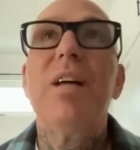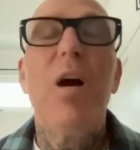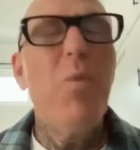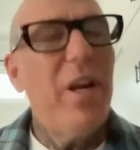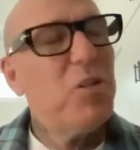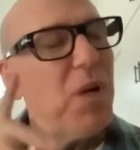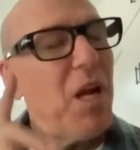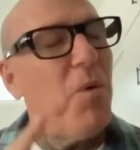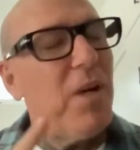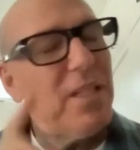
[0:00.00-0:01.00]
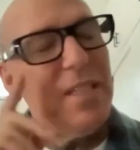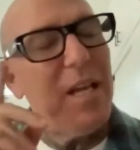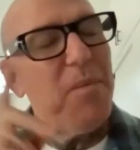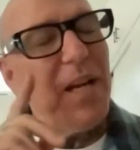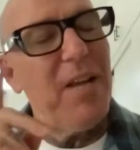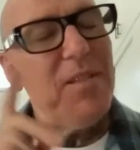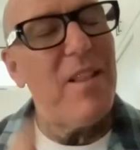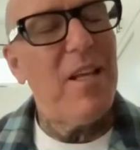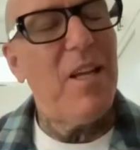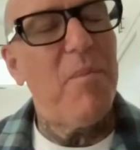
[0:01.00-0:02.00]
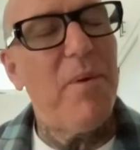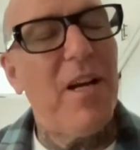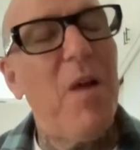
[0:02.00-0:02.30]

here's what I want to say, but I have to think about it.